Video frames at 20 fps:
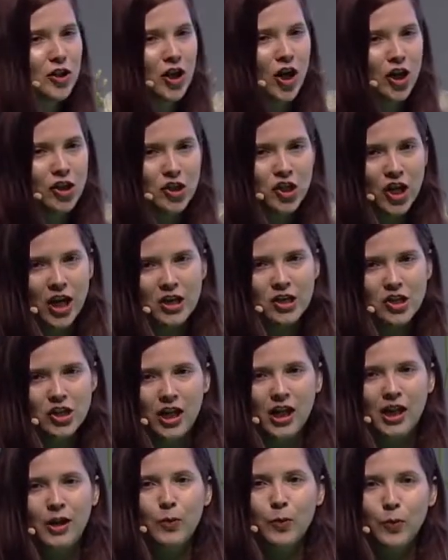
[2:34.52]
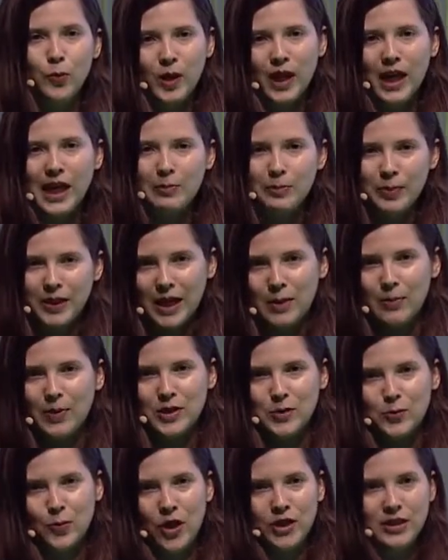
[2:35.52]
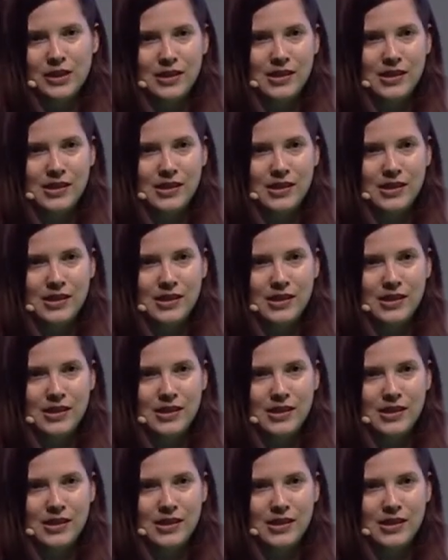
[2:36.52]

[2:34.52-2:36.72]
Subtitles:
not changing, we at Playbuzz want to